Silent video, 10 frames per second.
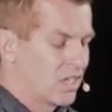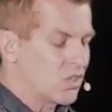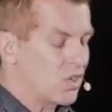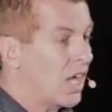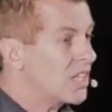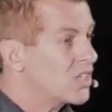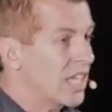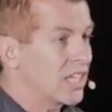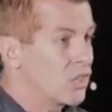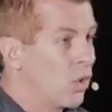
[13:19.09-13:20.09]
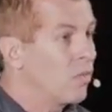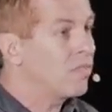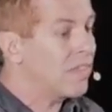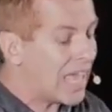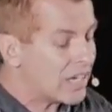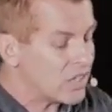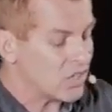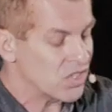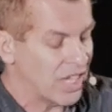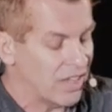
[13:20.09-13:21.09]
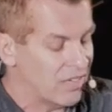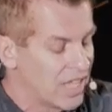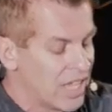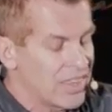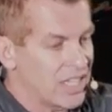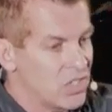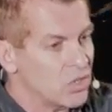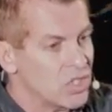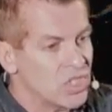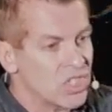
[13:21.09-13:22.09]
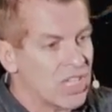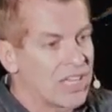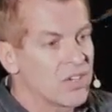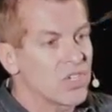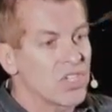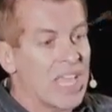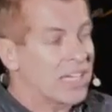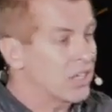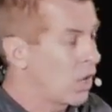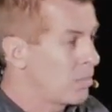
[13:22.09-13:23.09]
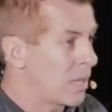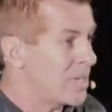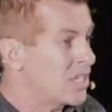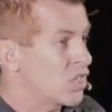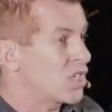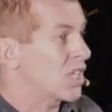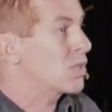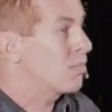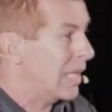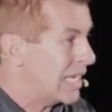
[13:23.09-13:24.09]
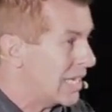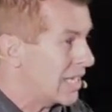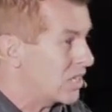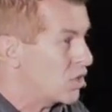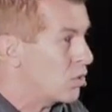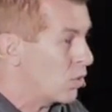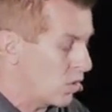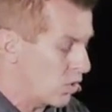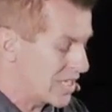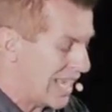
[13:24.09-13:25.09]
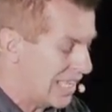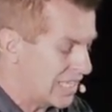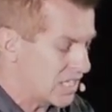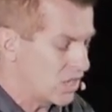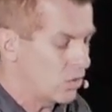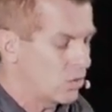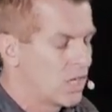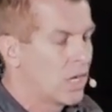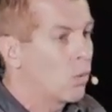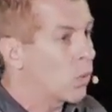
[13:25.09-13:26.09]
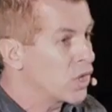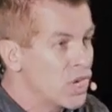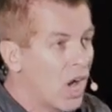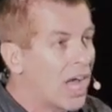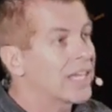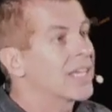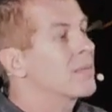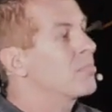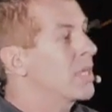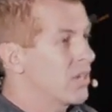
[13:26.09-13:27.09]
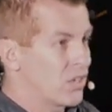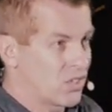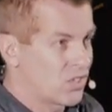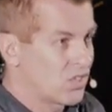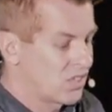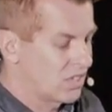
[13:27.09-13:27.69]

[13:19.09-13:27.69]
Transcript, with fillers: So God's saying, don't flatter yourself that you could just understand it all by me just explaining it to you or, or telling you. We're not peers.